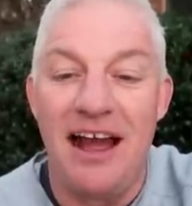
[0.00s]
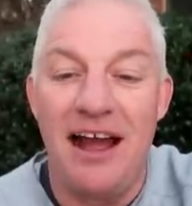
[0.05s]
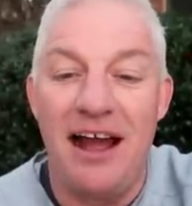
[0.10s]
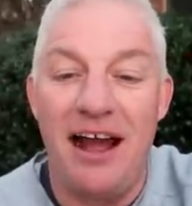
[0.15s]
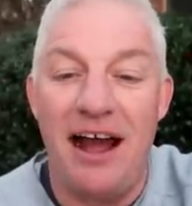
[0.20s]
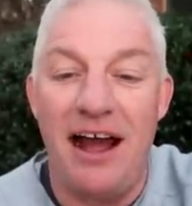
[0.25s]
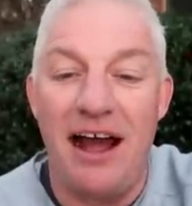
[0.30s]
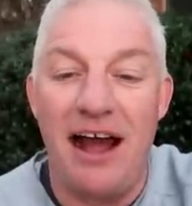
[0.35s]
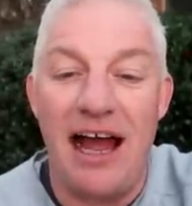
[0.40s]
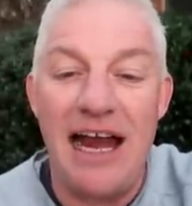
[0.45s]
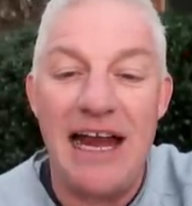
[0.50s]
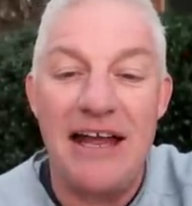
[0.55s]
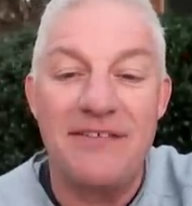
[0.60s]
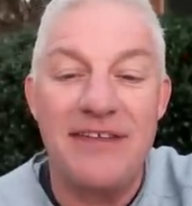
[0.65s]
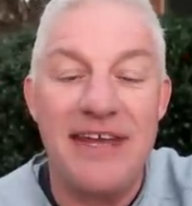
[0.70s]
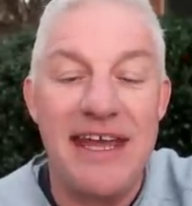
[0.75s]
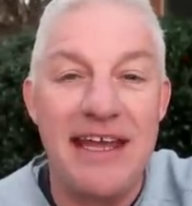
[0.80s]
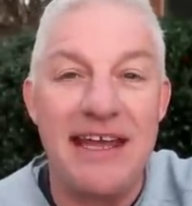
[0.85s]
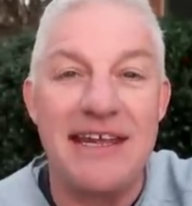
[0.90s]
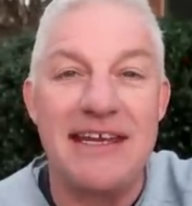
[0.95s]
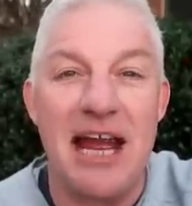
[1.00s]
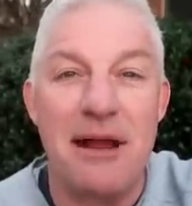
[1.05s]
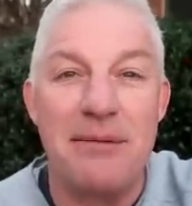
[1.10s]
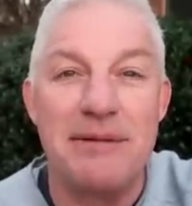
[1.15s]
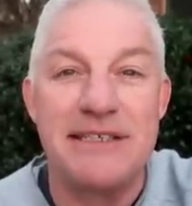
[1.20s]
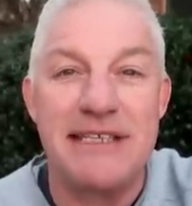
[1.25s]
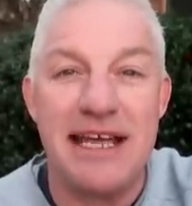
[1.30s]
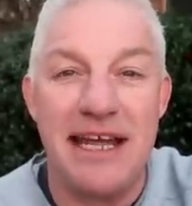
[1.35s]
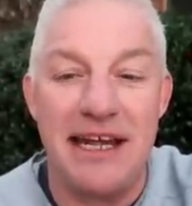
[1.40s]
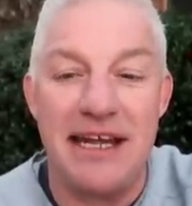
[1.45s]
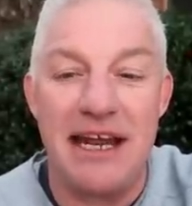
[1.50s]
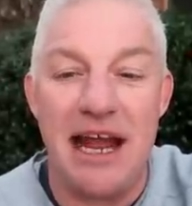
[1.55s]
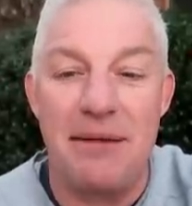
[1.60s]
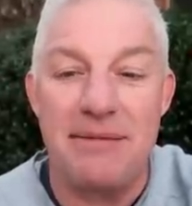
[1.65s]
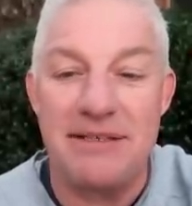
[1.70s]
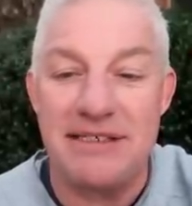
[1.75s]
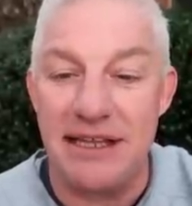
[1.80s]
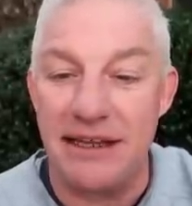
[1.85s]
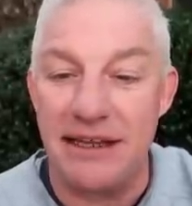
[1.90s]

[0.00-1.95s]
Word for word: Uh, I have king of diamonds, 10 of diamonds